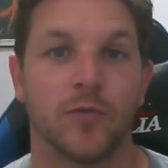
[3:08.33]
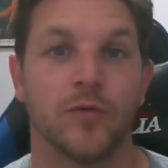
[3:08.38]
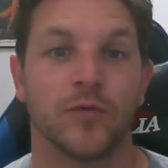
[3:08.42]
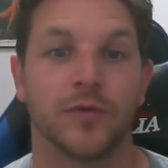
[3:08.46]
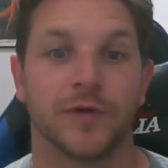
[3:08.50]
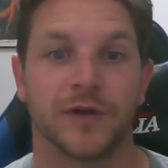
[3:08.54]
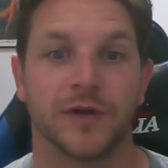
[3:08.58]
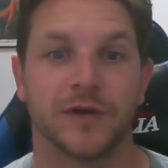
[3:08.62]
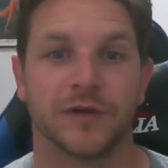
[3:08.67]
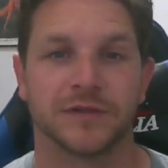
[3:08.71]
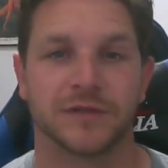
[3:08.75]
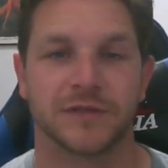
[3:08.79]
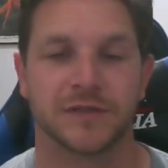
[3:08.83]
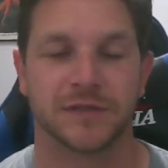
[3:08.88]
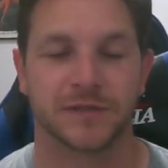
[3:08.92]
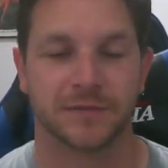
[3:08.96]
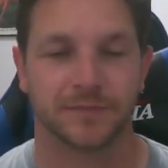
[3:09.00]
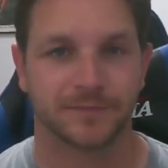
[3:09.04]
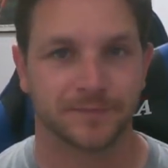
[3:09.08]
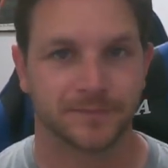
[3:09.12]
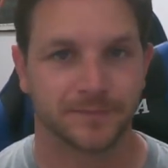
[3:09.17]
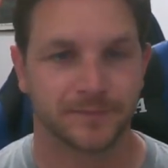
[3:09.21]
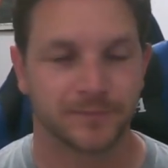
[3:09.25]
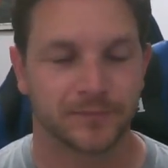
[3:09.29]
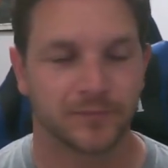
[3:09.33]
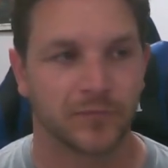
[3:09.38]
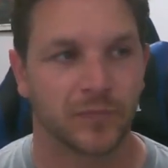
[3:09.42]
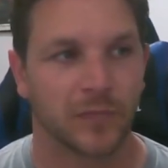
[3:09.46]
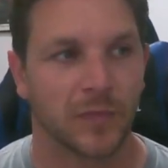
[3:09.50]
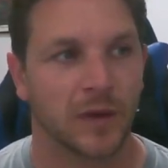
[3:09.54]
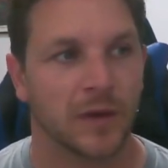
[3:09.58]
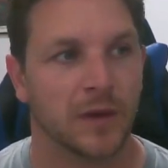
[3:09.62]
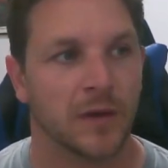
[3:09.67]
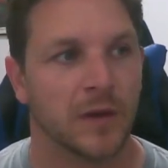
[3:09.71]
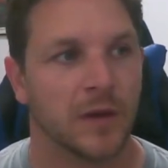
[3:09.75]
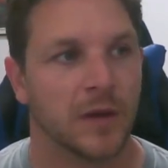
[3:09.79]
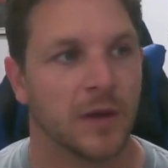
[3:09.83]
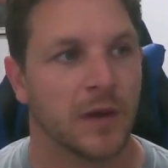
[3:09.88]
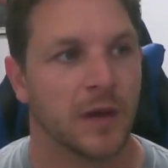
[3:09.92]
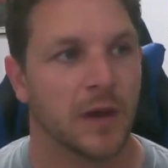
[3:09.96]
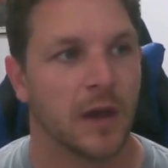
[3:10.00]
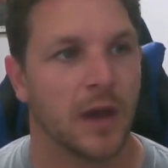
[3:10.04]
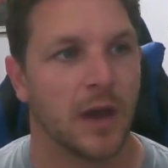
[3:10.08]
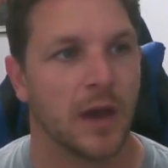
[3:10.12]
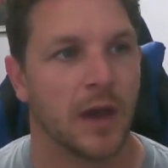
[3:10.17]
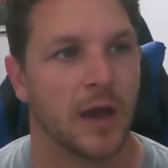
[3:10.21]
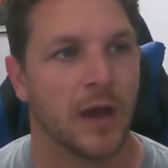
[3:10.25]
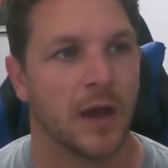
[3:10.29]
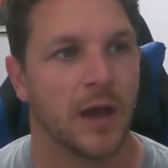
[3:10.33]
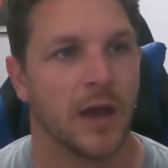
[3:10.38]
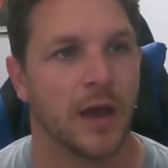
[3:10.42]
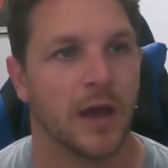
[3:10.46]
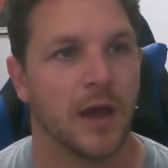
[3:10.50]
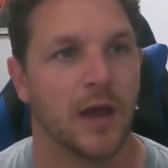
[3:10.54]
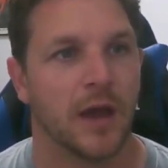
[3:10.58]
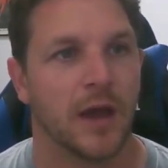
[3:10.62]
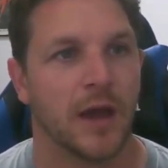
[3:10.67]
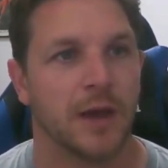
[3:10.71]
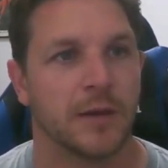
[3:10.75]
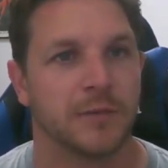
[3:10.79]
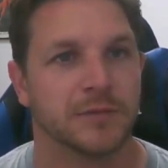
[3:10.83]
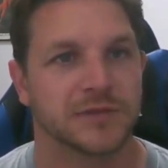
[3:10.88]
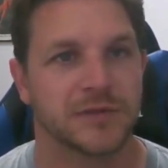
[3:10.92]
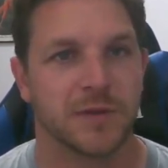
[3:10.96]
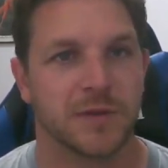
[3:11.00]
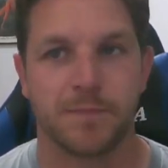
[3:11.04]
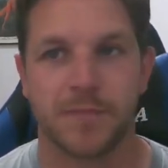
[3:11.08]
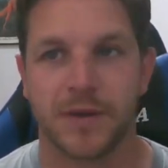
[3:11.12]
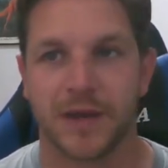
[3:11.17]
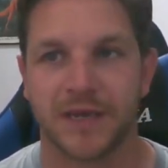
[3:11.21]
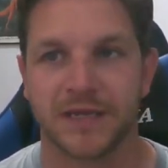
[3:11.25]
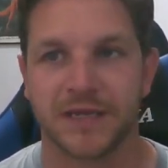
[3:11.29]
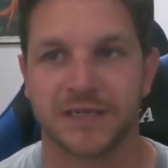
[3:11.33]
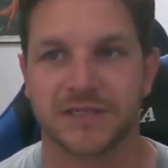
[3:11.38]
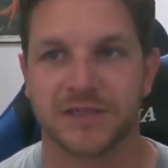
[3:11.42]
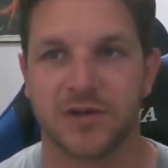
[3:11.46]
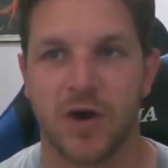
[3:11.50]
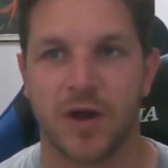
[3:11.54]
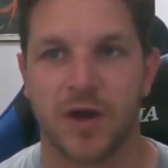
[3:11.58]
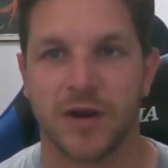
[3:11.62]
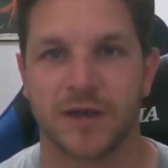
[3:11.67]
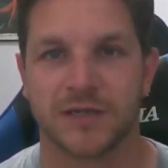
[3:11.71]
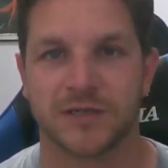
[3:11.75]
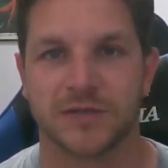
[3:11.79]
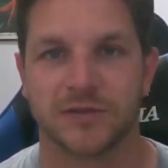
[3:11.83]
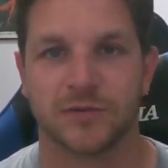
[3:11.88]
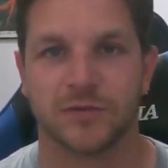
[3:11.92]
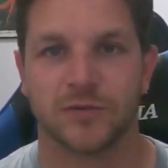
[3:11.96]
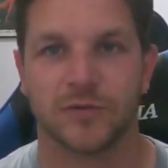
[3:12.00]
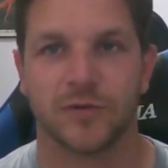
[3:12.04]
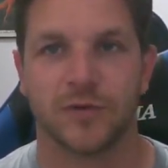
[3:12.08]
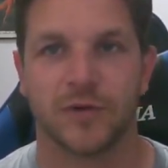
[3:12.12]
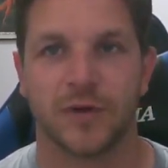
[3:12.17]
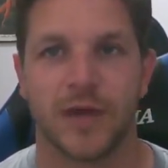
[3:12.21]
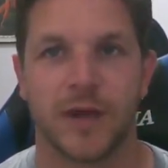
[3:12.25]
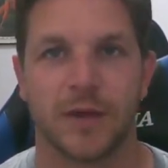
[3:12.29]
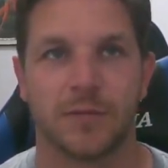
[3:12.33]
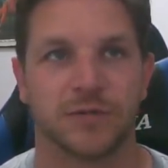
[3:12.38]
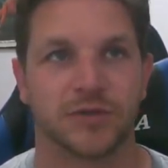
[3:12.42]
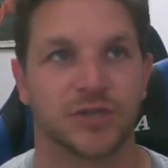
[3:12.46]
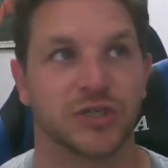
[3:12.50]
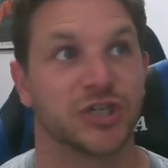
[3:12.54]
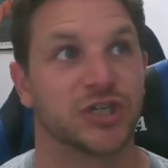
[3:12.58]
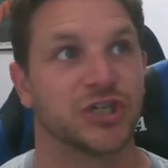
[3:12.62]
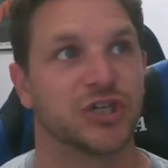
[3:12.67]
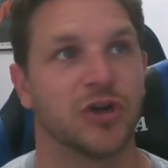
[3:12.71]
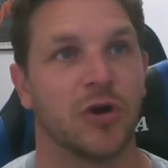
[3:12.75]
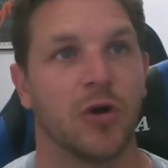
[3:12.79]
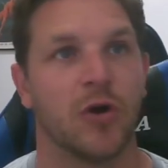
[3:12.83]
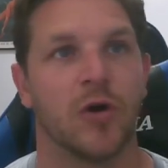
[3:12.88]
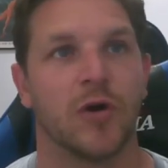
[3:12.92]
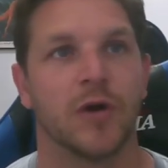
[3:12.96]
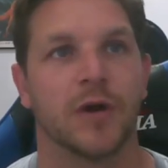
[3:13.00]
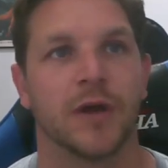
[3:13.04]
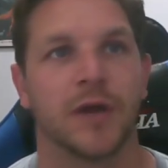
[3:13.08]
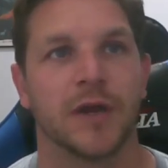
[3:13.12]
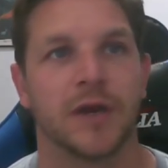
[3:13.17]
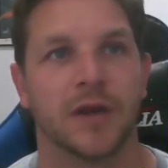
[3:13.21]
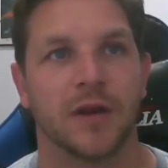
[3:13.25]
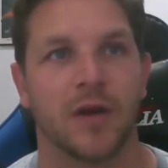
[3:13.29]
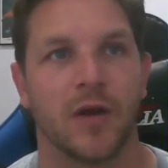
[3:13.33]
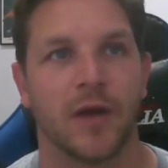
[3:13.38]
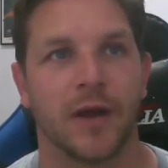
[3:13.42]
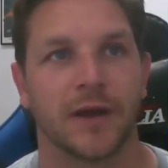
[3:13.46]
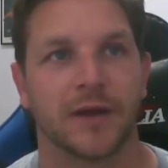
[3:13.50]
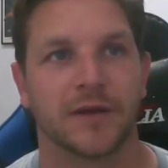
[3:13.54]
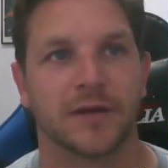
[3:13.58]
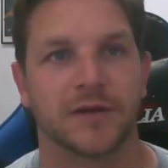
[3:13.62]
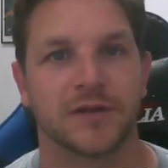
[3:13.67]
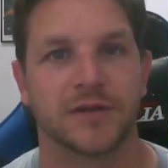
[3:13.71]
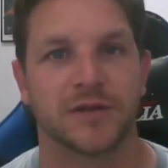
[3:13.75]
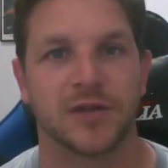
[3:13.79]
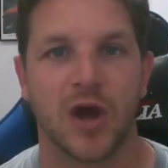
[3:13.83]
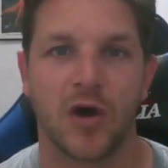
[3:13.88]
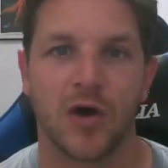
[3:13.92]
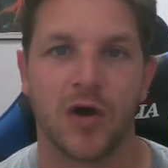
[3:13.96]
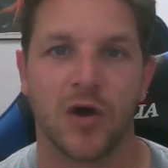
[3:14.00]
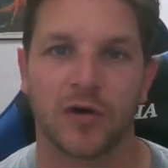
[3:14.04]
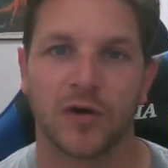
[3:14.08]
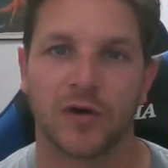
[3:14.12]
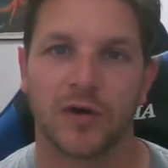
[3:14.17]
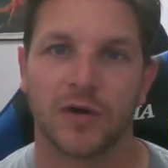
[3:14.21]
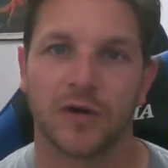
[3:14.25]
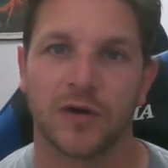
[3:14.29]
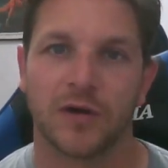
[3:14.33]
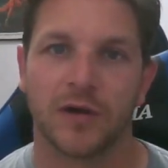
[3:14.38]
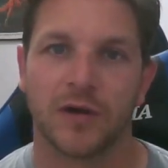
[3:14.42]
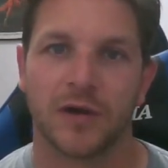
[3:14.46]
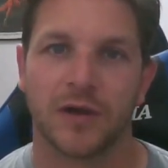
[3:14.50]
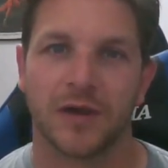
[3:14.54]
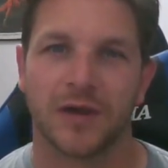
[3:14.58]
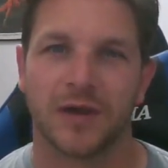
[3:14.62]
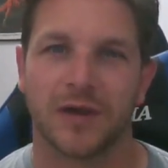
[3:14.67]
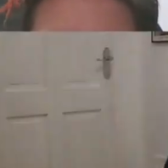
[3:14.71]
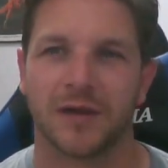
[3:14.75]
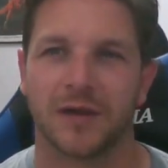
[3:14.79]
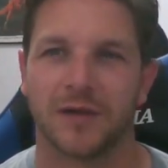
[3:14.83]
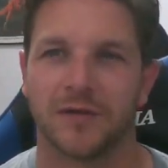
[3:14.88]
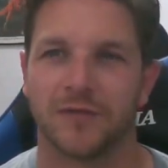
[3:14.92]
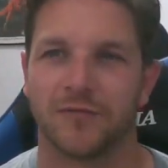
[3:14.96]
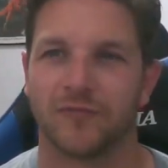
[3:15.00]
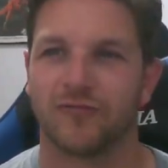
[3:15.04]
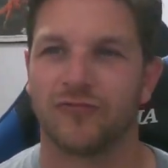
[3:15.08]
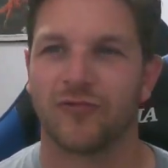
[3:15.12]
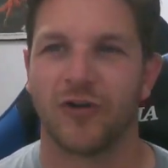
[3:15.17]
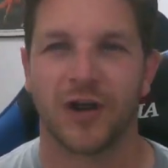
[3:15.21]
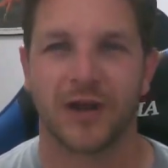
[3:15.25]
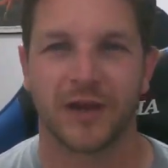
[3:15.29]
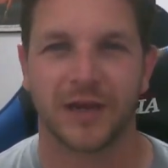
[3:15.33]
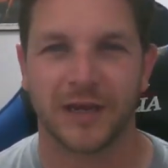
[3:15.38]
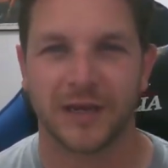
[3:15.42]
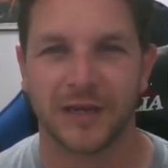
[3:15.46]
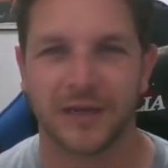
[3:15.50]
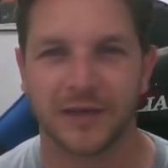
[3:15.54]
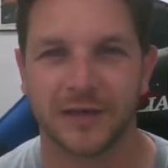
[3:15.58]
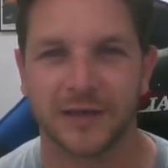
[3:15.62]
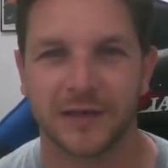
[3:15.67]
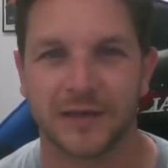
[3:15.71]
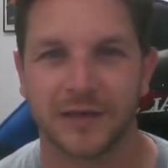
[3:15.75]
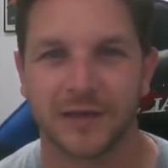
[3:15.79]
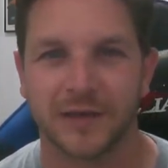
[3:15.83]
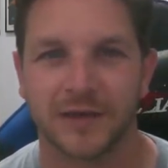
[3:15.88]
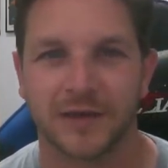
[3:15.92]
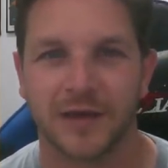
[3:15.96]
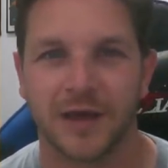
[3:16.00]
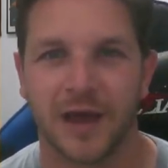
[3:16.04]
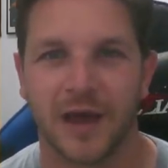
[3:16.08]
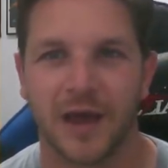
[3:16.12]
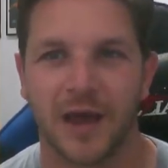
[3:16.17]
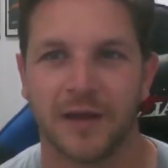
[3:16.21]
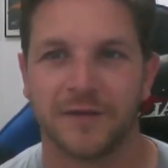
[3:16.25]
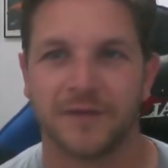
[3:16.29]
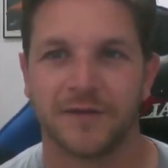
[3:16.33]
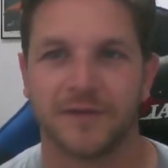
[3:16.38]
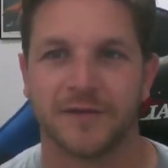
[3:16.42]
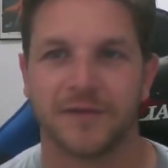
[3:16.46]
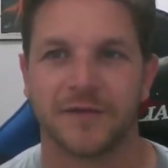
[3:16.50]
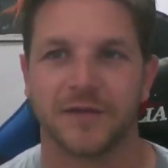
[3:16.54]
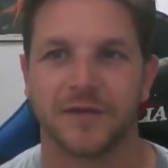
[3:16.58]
audience. It was the biggest dinosaur. It was shot in like dark and rain, and